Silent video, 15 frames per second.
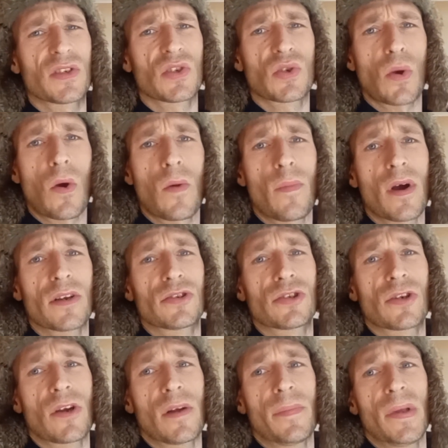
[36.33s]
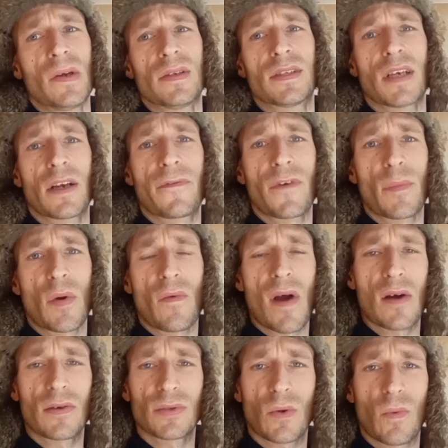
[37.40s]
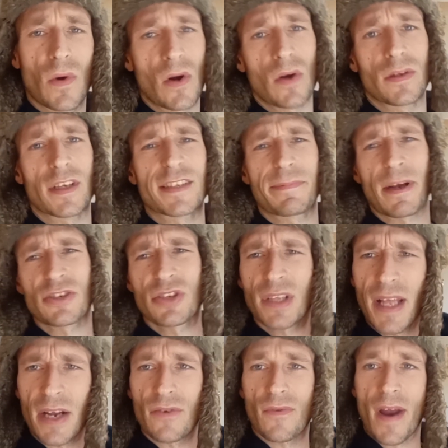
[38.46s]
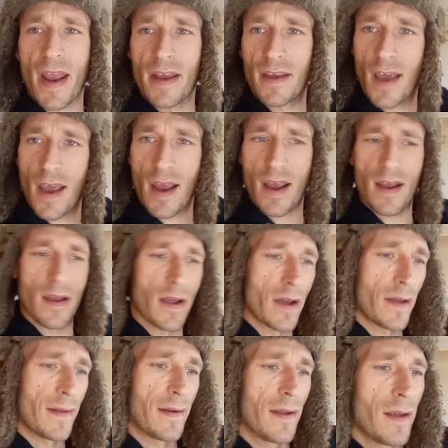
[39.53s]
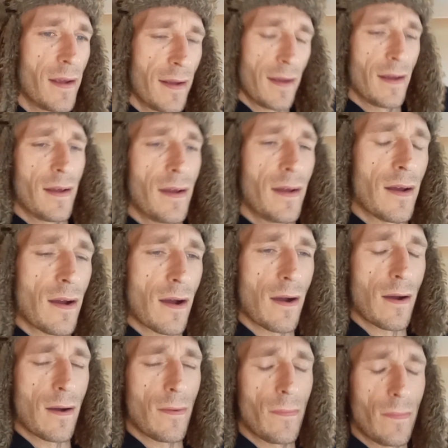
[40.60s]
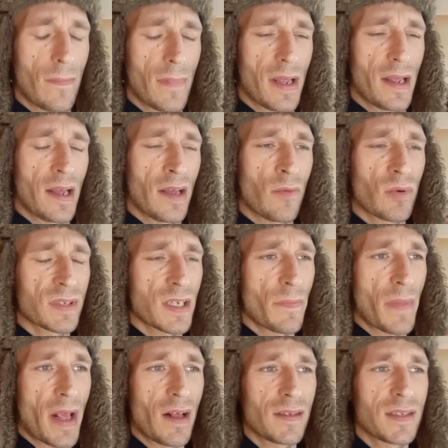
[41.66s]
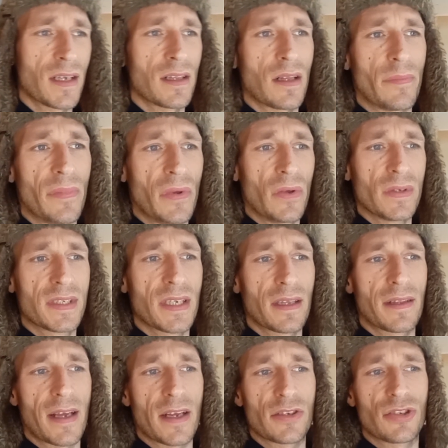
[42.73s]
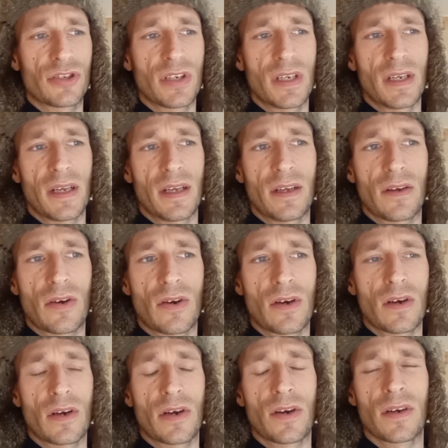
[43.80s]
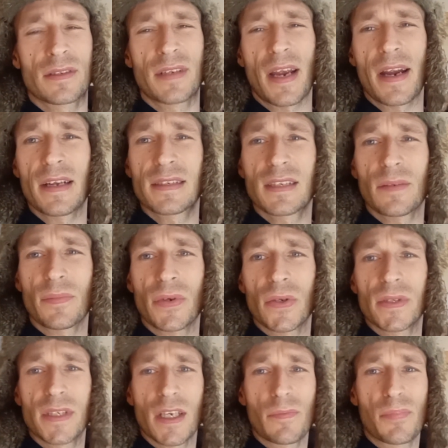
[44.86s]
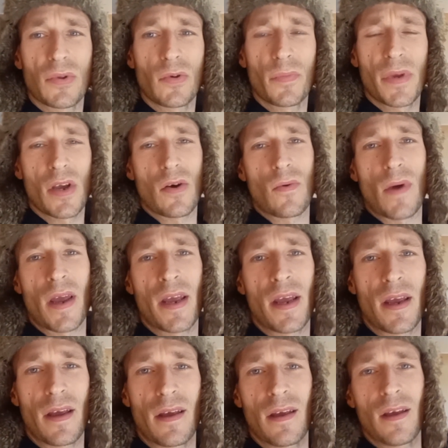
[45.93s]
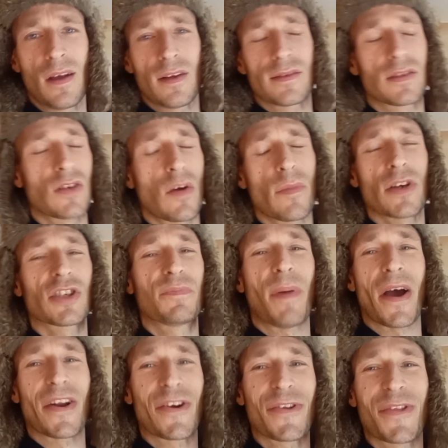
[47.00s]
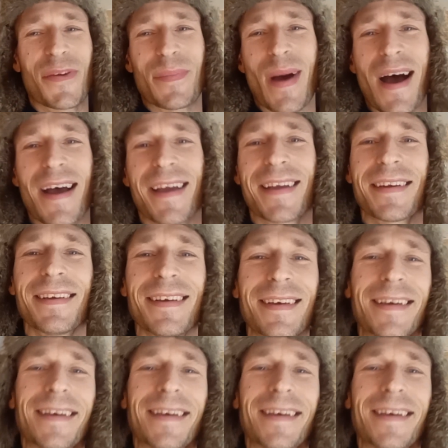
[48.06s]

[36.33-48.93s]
so much good music from around the world, especially like reggae, and it was amazing the music that her taste in music blew me away. So much better than mine.